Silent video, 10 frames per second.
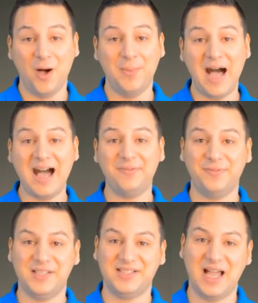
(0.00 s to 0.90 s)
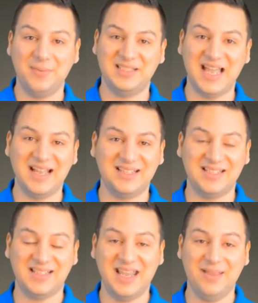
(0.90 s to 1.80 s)
On behalf of the Cyber
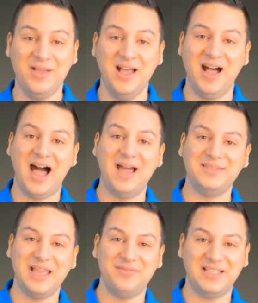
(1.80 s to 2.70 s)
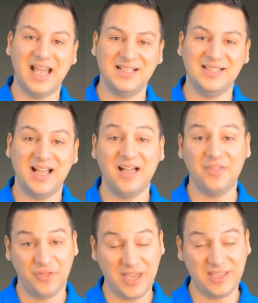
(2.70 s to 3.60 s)
Tactics team, I'm David Cassar.
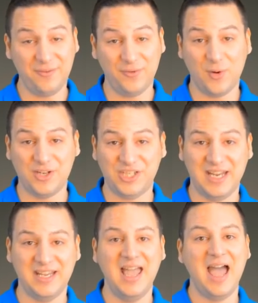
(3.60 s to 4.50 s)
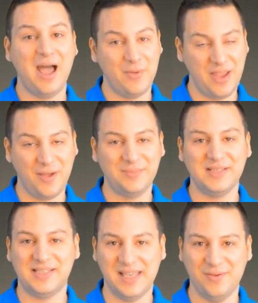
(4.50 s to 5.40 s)
Thank you for watching, and we hope
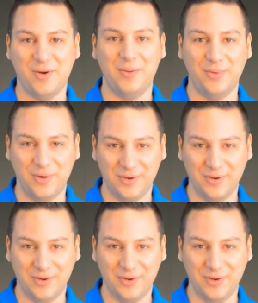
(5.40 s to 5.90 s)
to see you on